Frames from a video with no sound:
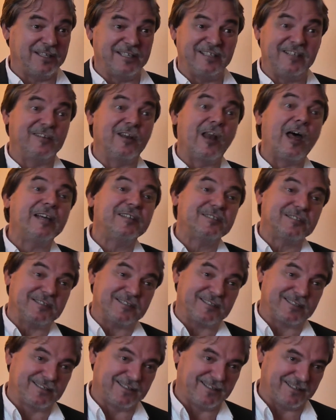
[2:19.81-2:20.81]

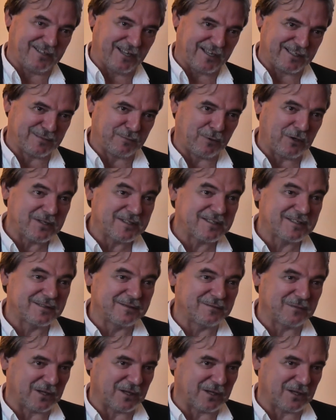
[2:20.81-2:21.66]
enlightened despot,